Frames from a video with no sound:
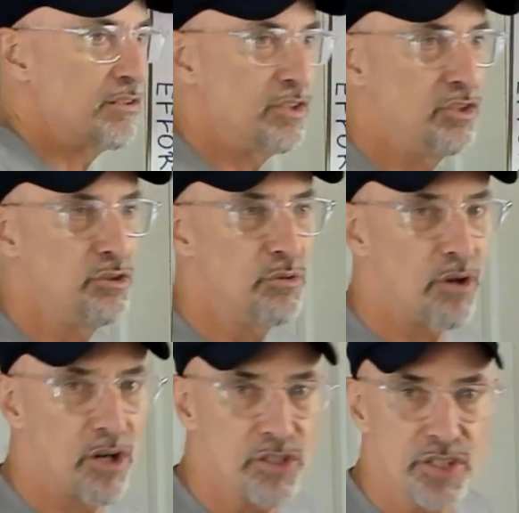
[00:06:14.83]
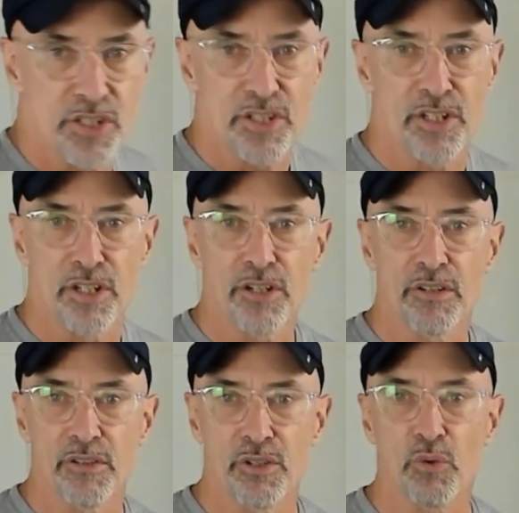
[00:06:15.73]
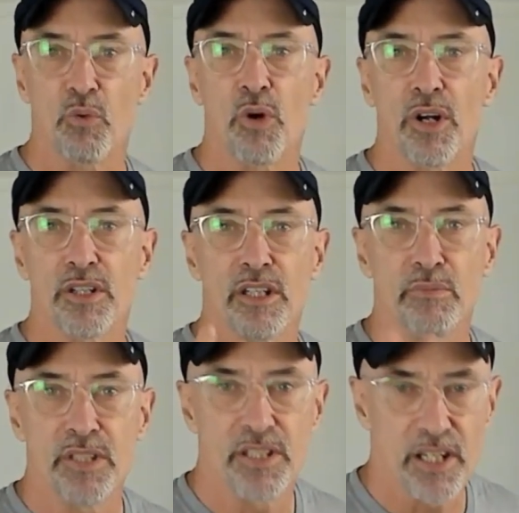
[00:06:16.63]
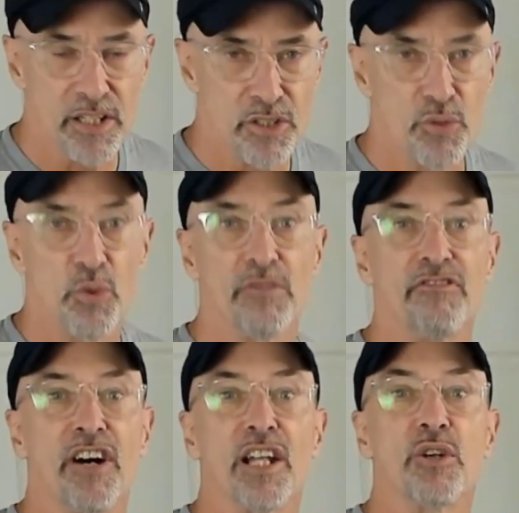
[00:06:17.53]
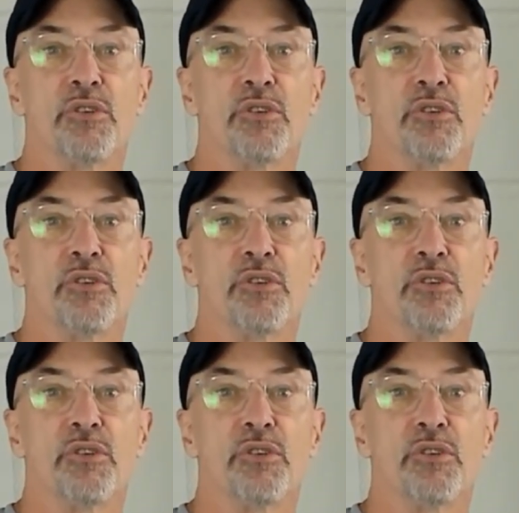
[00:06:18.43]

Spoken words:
you are sincere, your word can be taken, you will follow